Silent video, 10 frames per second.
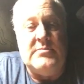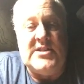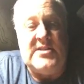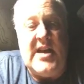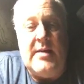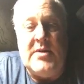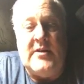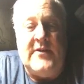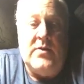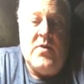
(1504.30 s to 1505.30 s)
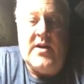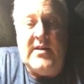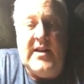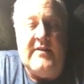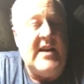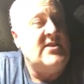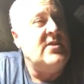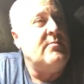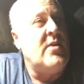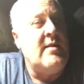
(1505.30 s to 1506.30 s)
to stay, but if you want to leave, that's your
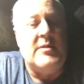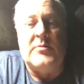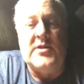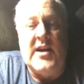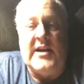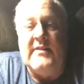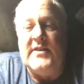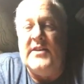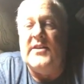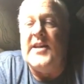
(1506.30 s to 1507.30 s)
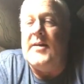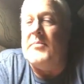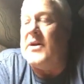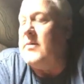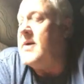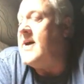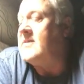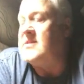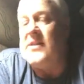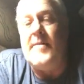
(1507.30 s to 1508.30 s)
problem. We're not giving you that money back.
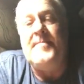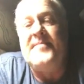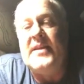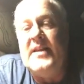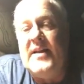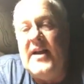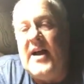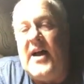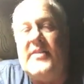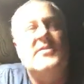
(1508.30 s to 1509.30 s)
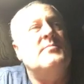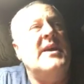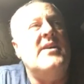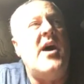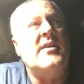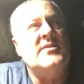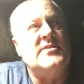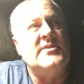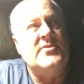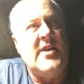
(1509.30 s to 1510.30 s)
So I'll use my daughter's
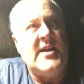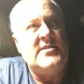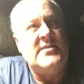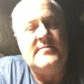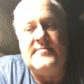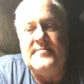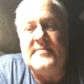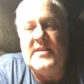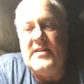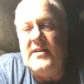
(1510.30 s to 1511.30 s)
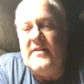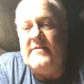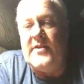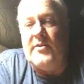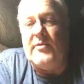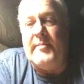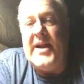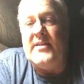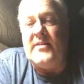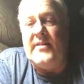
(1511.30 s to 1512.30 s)
address for the
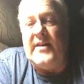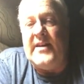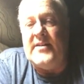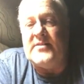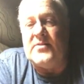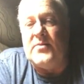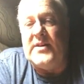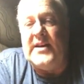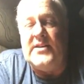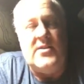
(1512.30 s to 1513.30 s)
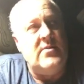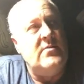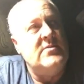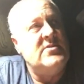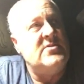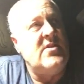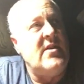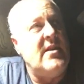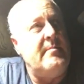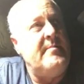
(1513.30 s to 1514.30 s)
remainder of the year. So when I do start
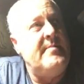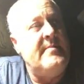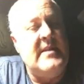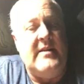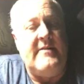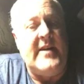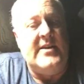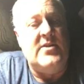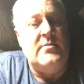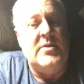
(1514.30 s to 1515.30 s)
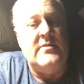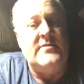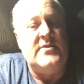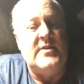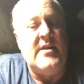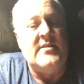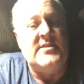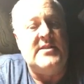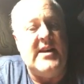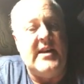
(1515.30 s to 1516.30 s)
up, if I do move to another
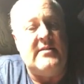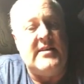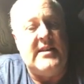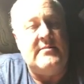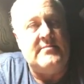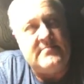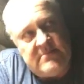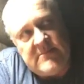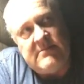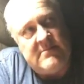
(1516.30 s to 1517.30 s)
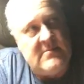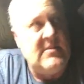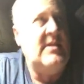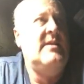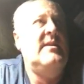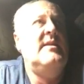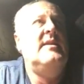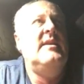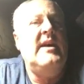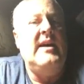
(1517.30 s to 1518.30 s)
state, that
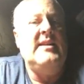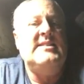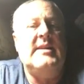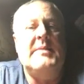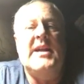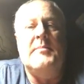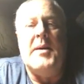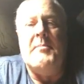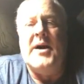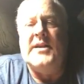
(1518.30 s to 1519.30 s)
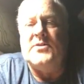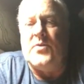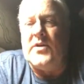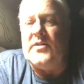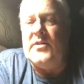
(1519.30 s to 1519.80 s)
at least I'm getting my money's worth